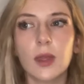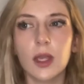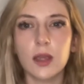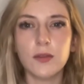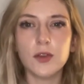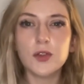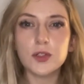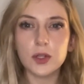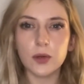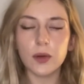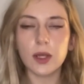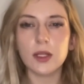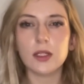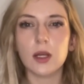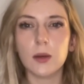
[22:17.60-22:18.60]
If you do
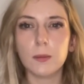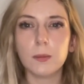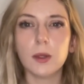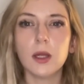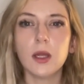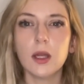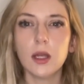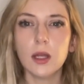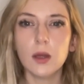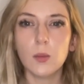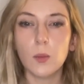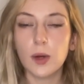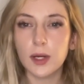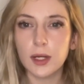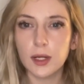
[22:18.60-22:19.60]
end up
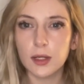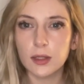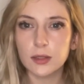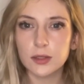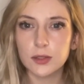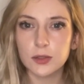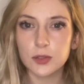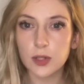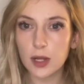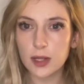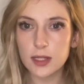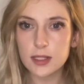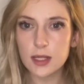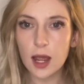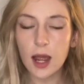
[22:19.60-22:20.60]
wanting to try
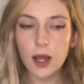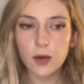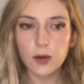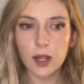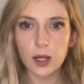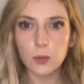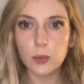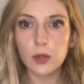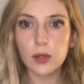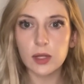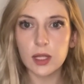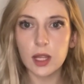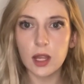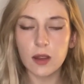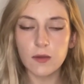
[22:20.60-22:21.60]
these out, I will
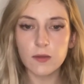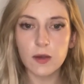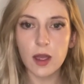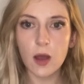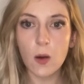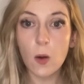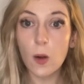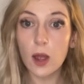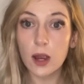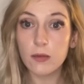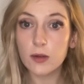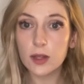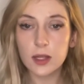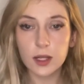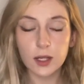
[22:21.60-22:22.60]
leave
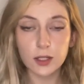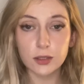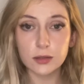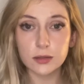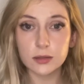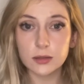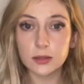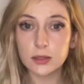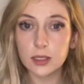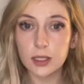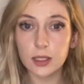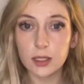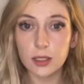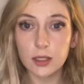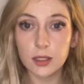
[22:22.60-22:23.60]
everything I used
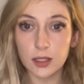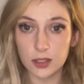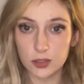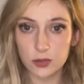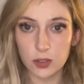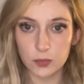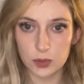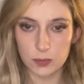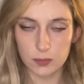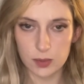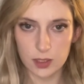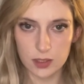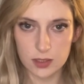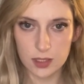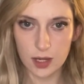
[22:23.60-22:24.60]
in the description
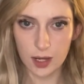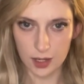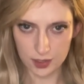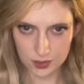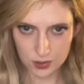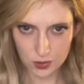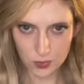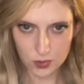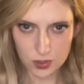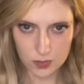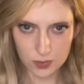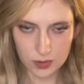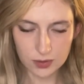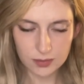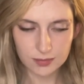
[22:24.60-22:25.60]
box as
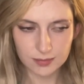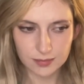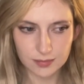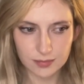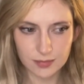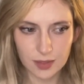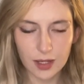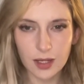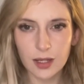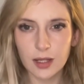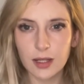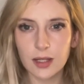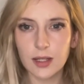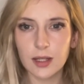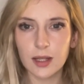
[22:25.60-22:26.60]
usual.
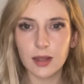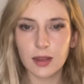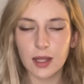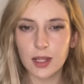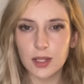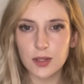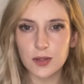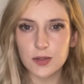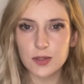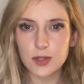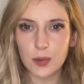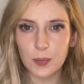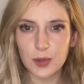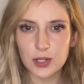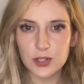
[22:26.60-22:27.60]
Thank you
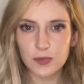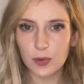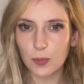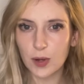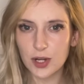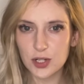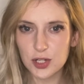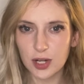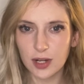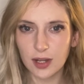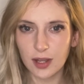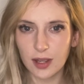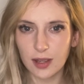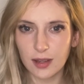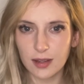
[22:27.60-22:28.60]
so much for
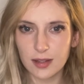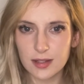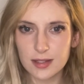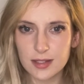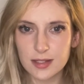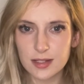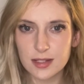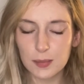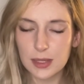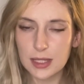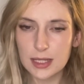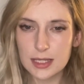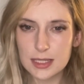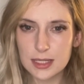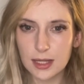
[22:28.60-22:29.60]
watching, and
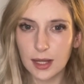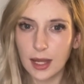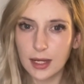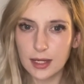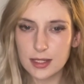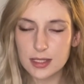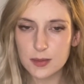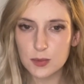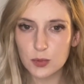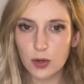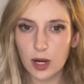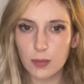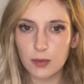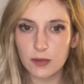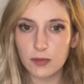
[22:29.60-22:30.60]
please like and
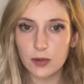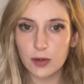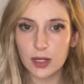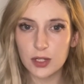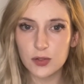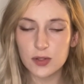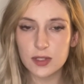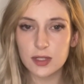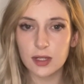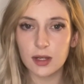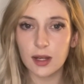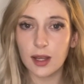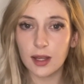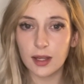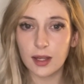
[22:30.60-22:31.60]
subscribe if you are interested
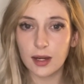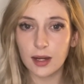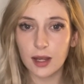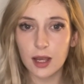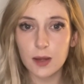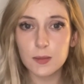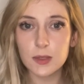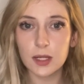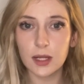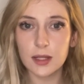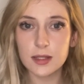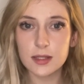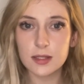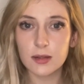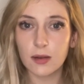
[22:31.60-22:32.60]
in getting
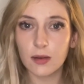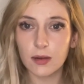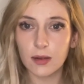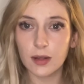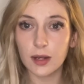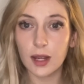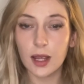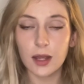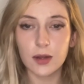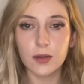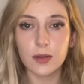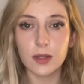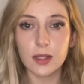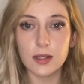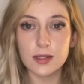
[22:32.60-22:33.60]
updates on how
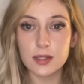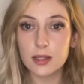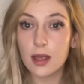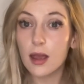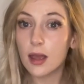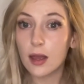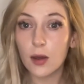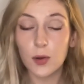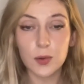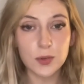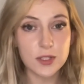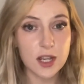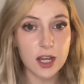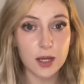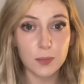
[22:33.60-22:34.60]
these
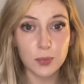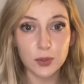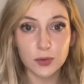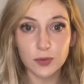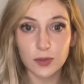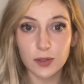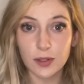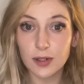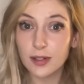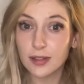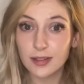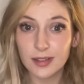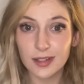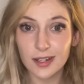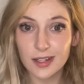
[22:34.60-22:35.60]
hold up over
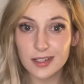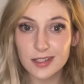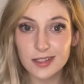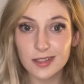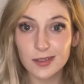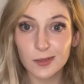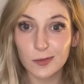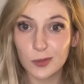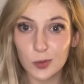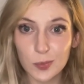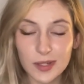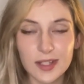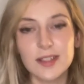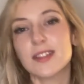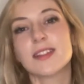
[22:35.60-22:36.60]
the next few
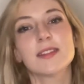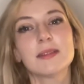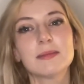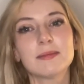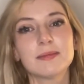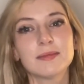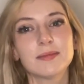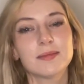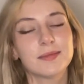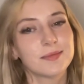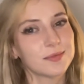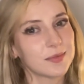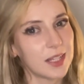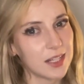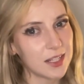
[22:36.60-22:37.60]
weeks.
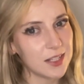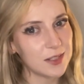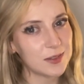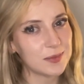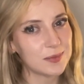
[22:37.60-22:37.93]
Thank you.